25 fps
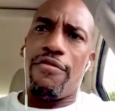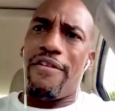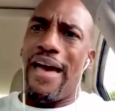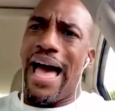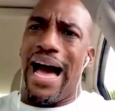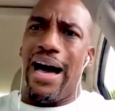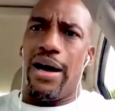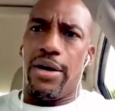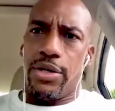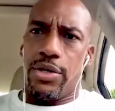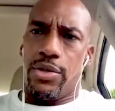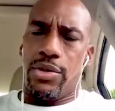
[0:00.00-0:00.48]

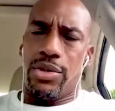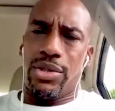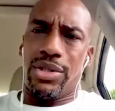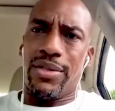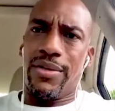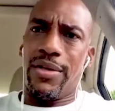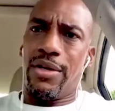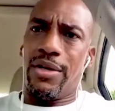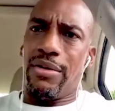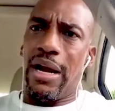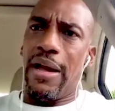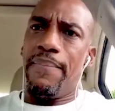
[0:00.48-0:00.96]
values,
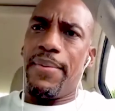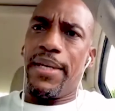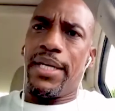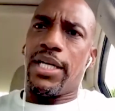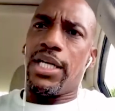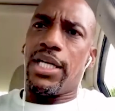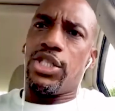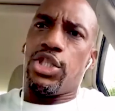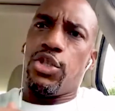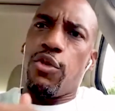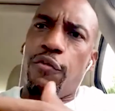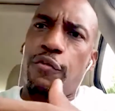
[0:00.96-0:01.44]
right?
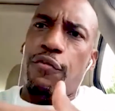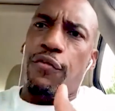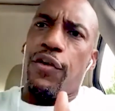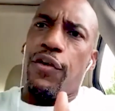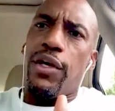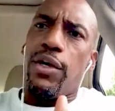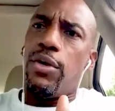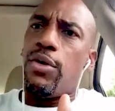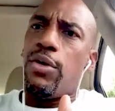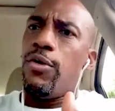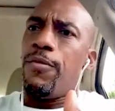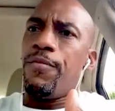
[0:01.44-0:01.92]
Because you
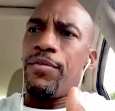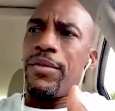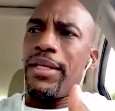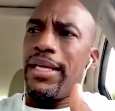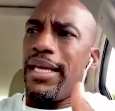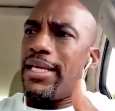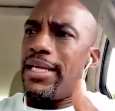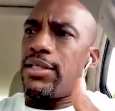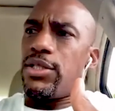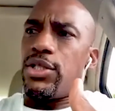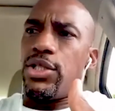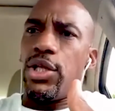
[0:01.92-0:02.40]
feel
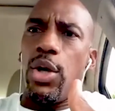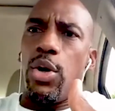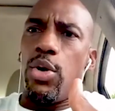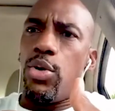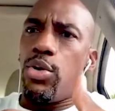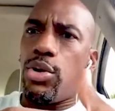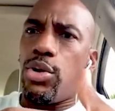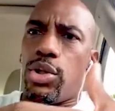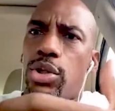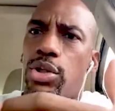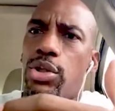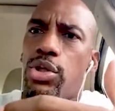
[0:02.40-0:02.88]
as though
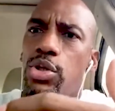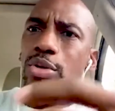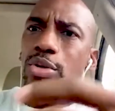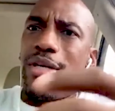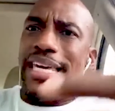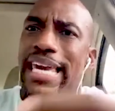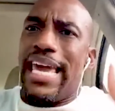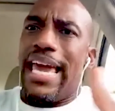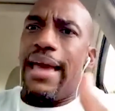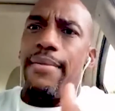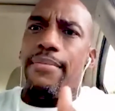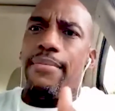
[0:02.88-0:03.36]
you
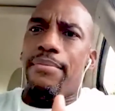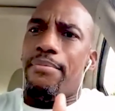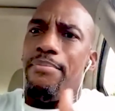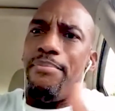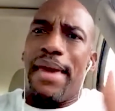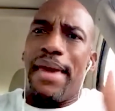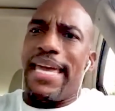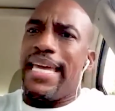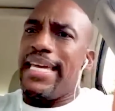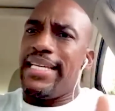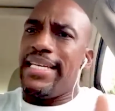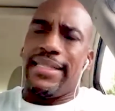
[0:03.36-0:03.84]
can't
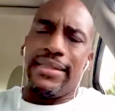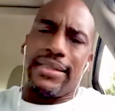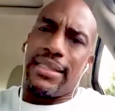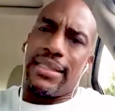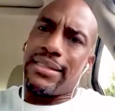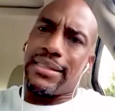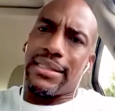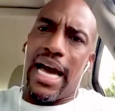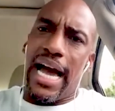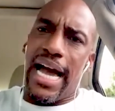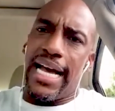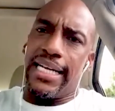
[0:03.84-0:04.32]
make it in
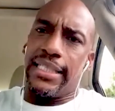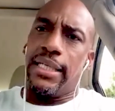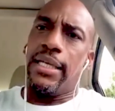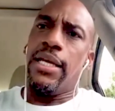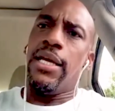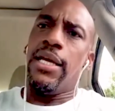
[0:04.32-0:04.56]
society.